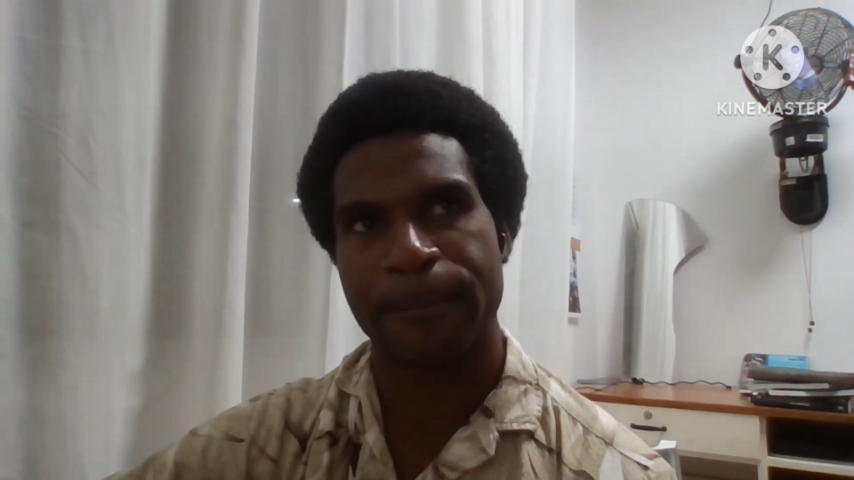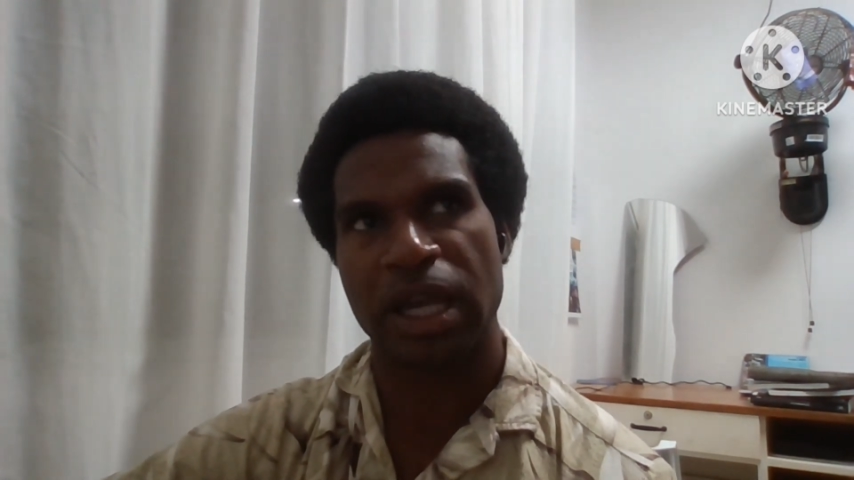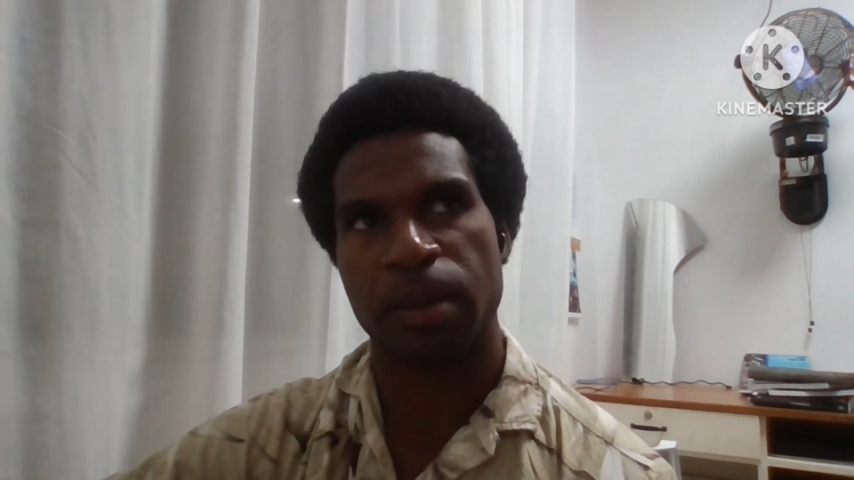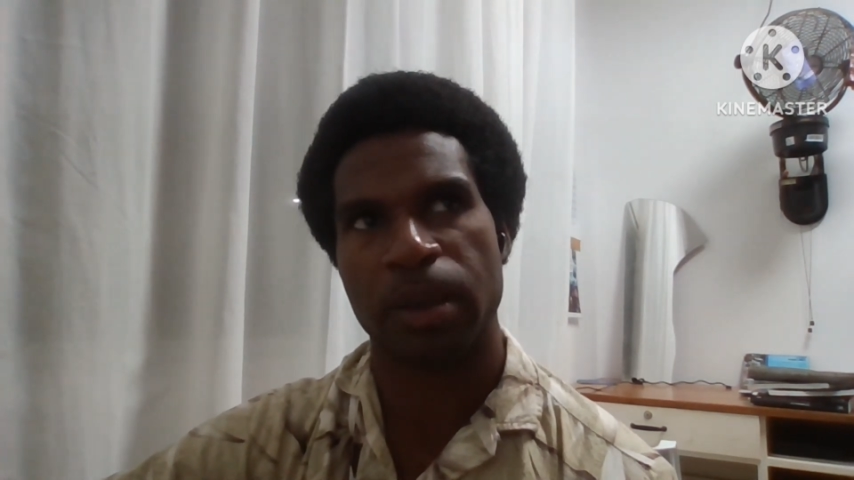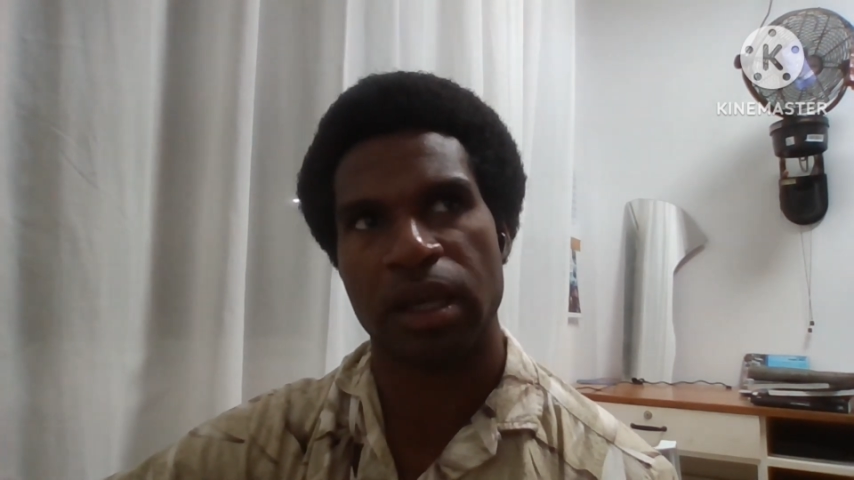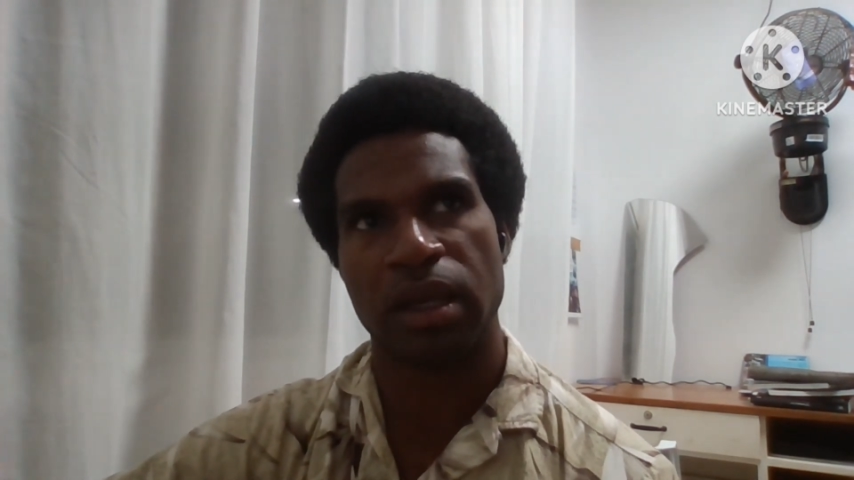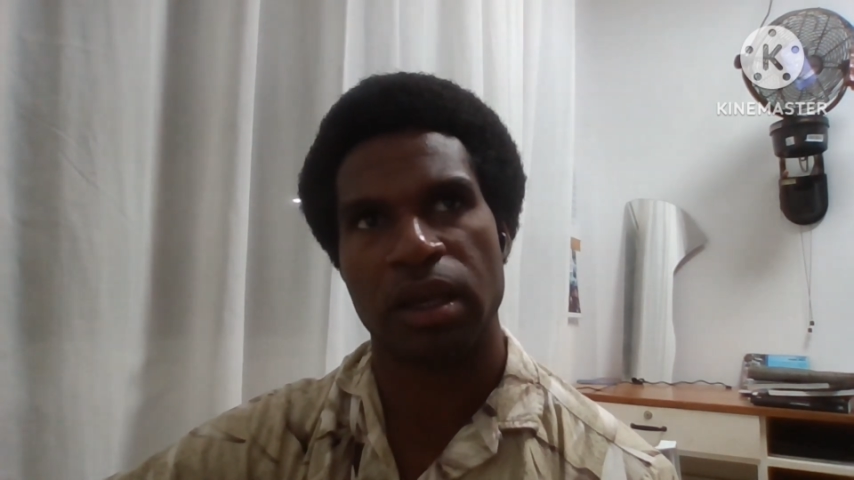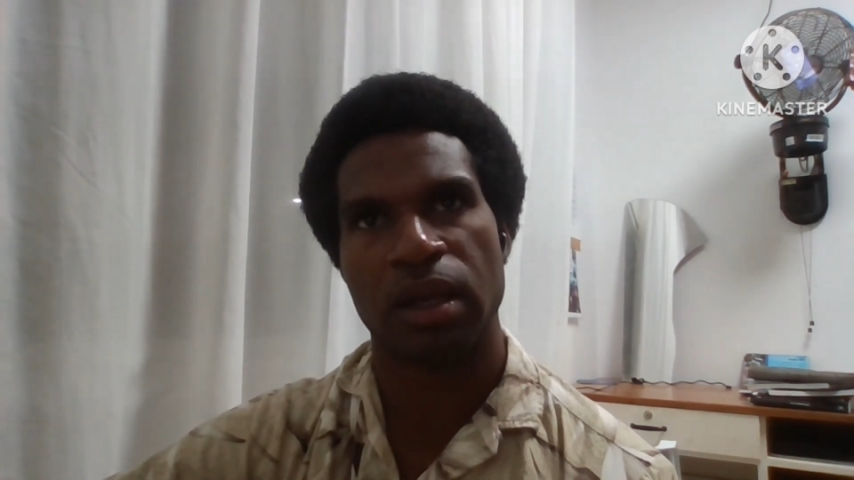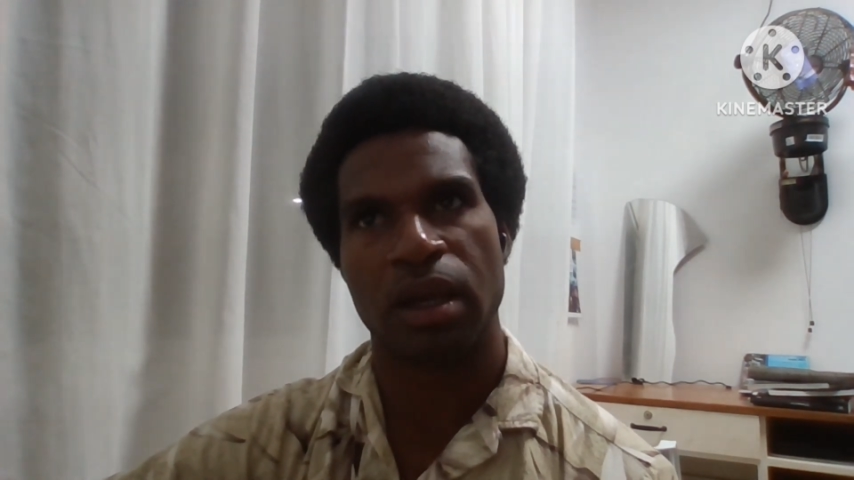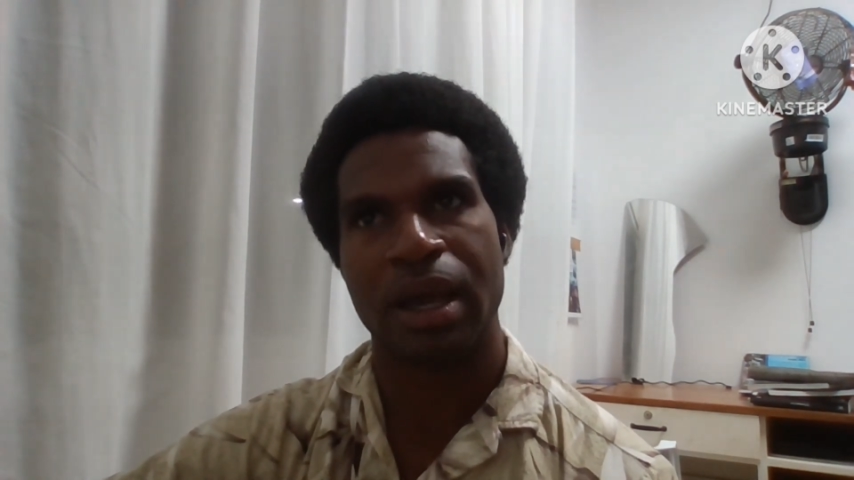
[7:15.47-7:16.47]

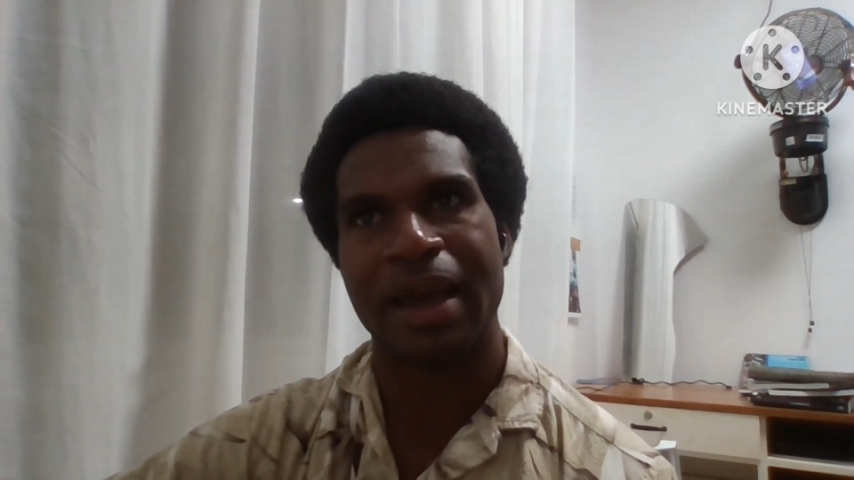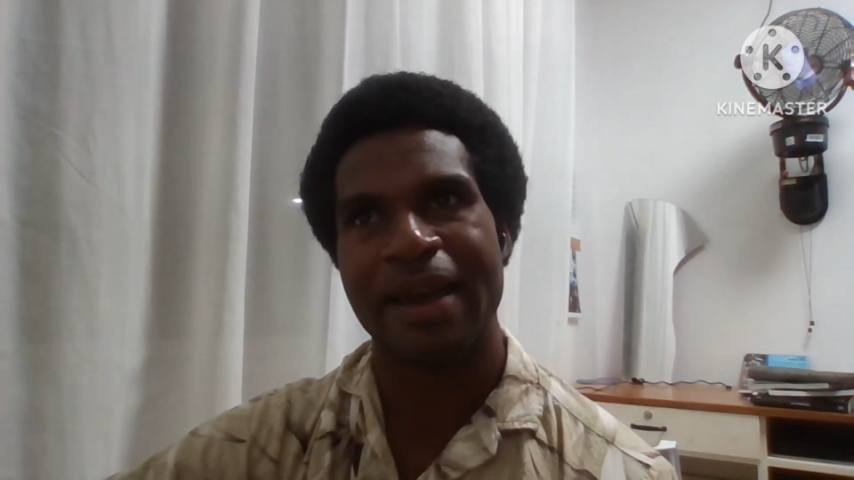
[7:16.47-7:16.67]
maybe